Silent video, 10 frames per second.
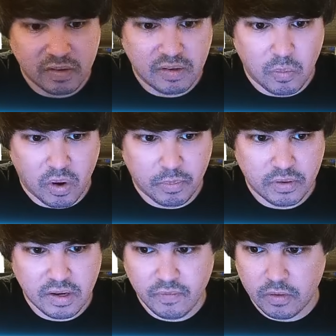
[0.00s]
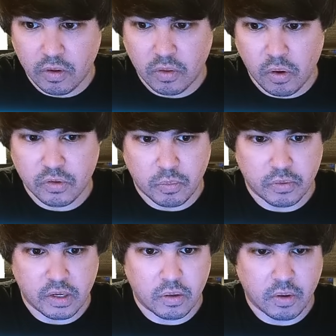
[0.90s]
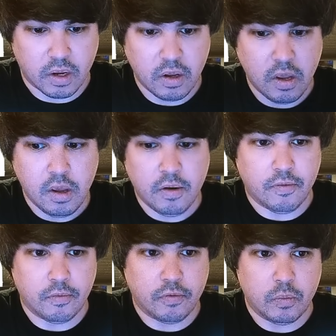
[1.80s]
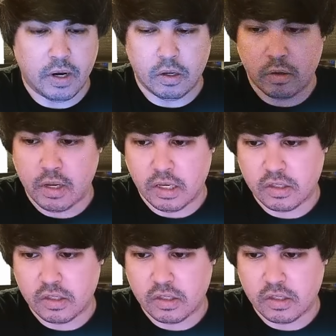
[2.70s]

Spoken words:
Is it 1%? No, they're all 2%. Okay. For the regular keys.